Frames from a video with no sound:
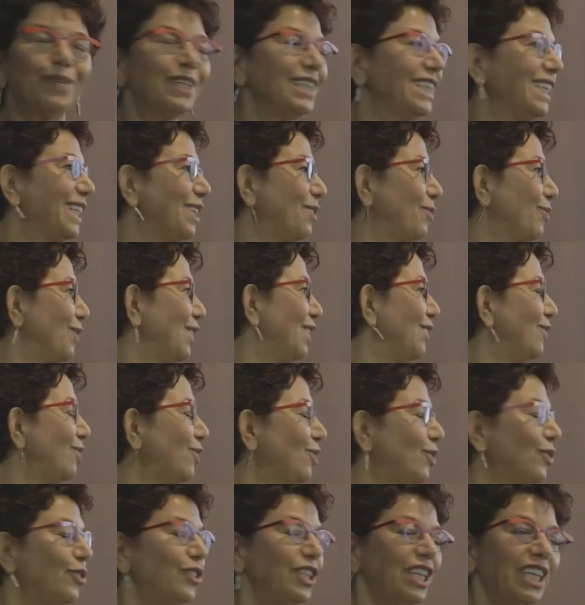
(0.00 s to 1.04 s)
but it went
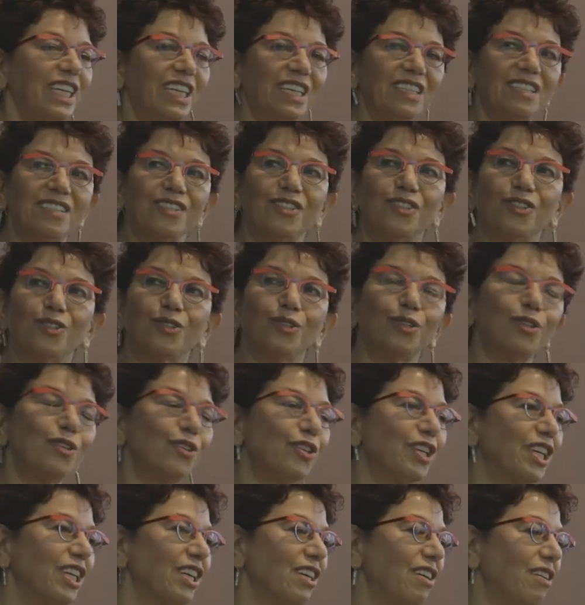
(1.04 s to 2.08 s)
through the
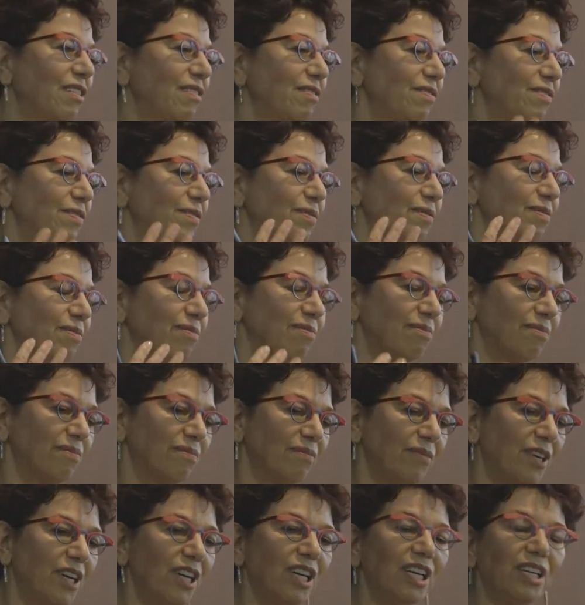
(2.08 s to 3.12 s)
story of
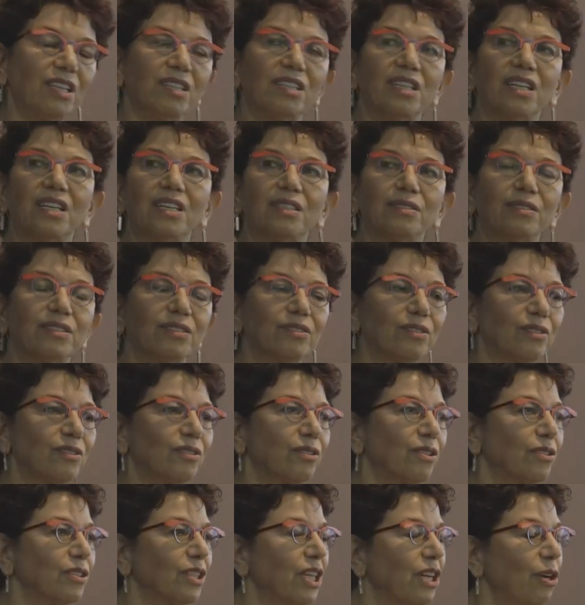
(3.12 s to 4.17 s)
my,
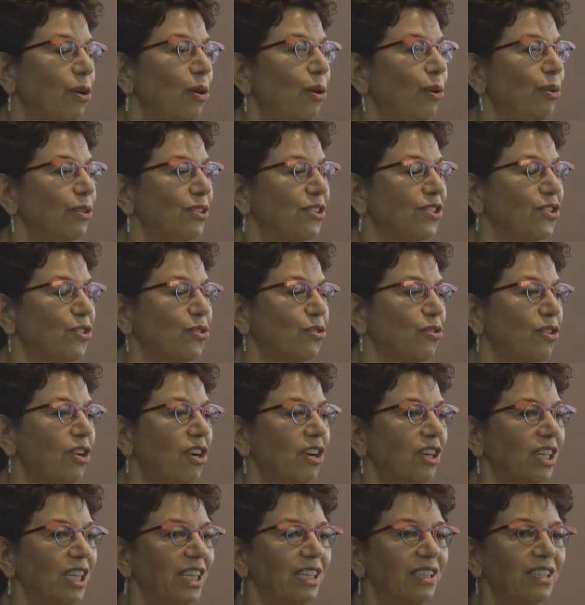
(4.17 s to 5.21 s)
the whole
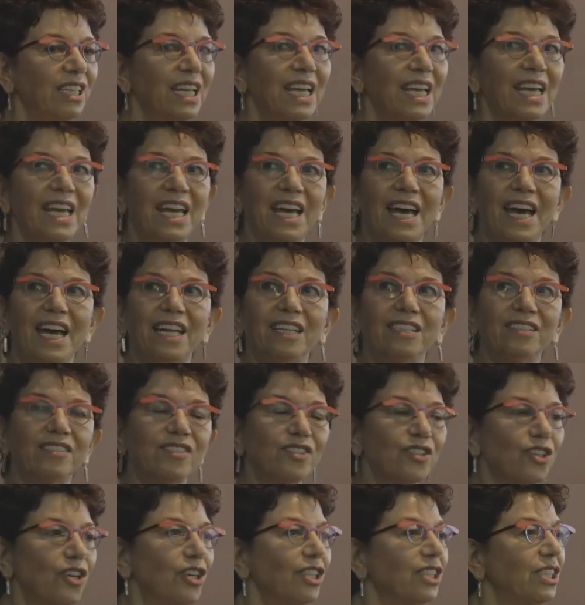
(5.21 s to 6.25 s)
struggle. And it
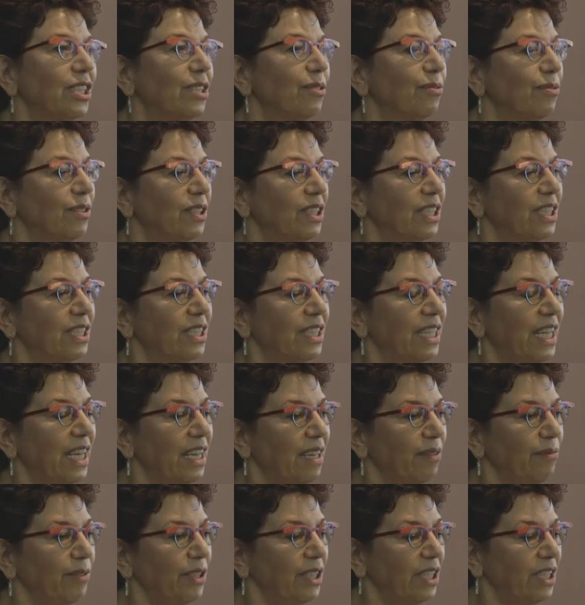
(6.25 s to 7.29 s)
started with
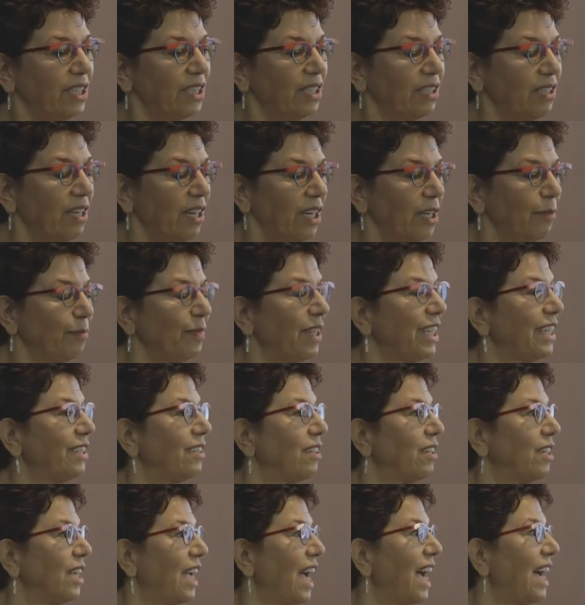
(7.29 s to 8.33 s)
the time that
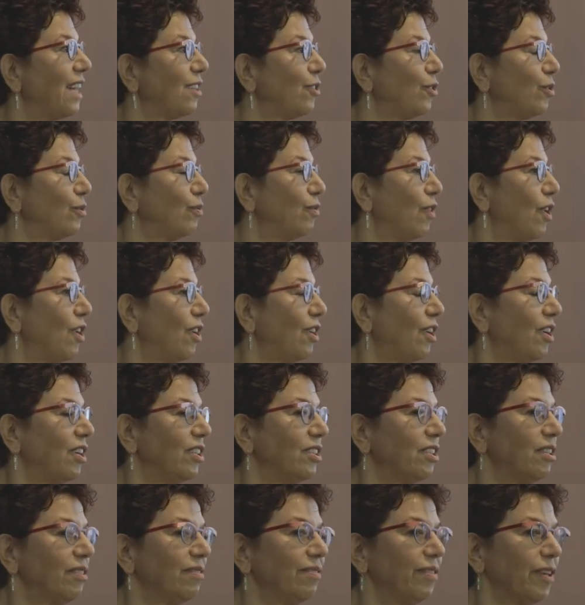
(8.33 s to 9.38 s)
I had to walk
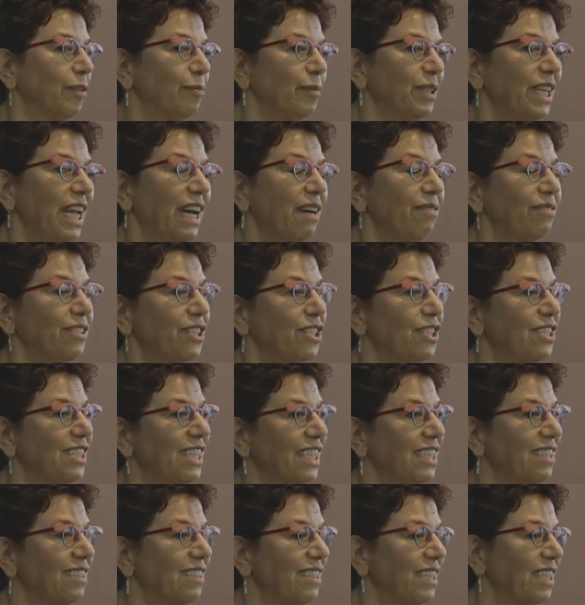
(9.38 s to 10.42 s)
out of, after
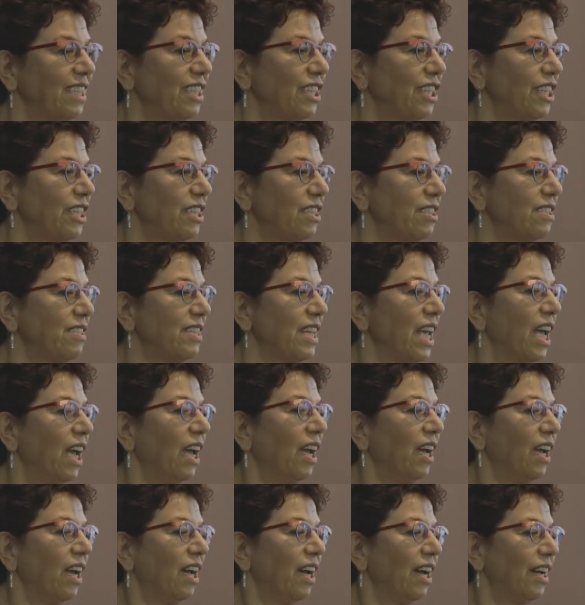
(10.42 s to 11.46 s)
16 years,
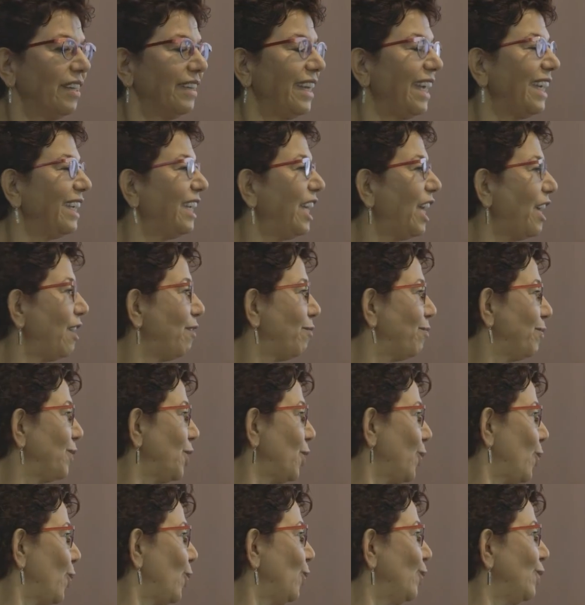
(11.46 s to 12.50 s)
they gave
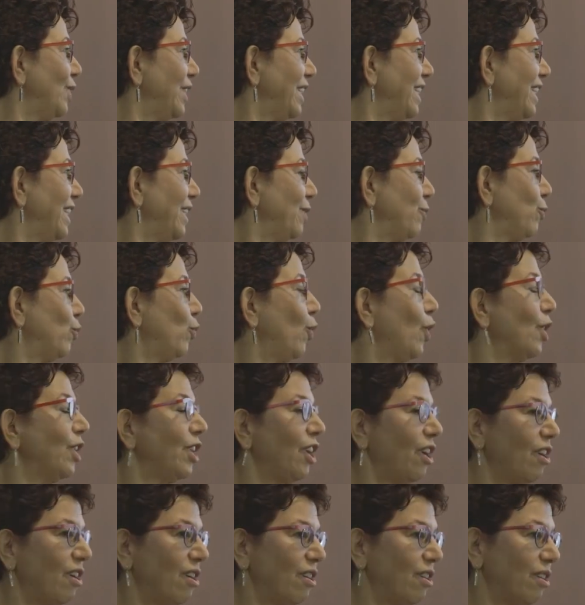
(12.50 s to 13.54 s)
me only
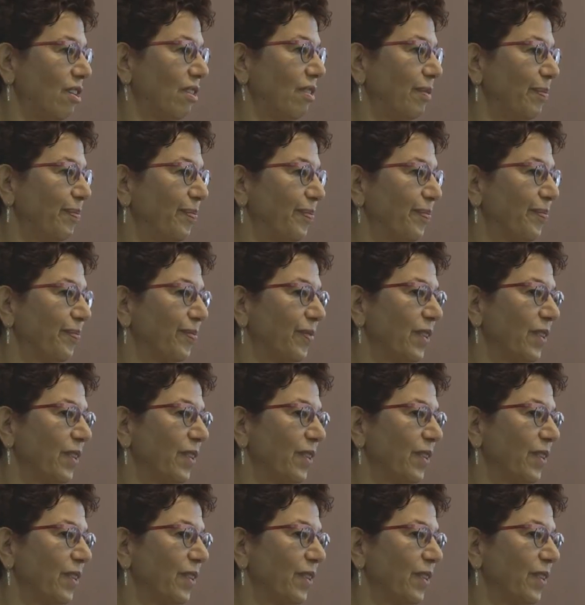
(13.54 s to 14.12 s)
1 hour